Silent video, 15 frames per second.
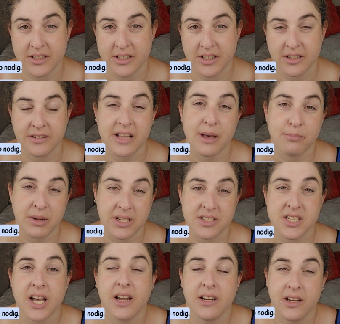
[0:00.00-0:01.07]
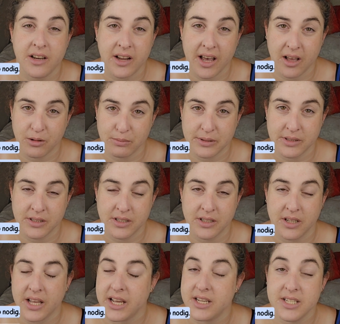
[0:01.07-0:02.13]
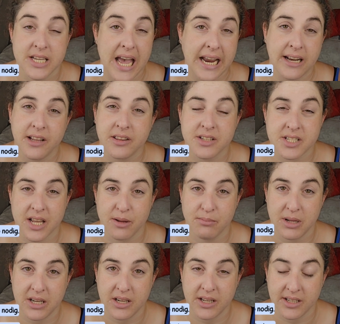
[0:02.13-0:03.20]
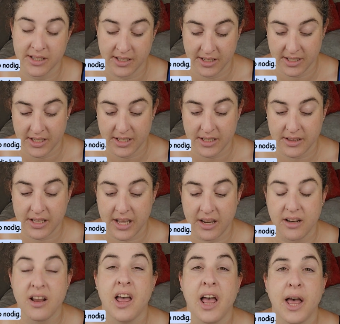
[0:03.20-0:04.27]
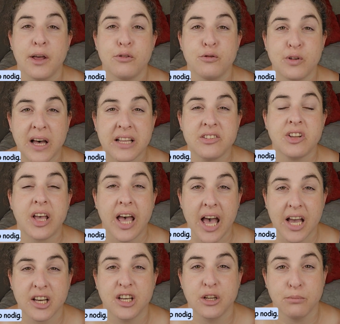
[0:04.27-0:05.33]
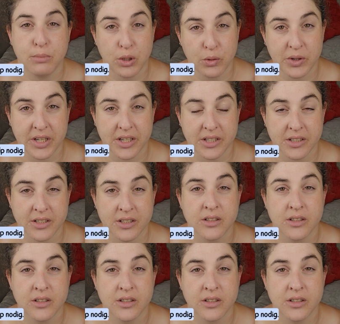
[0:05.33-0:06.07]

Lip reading: And that means I need help. Exactly the same meaning. And then, wat ek benodig.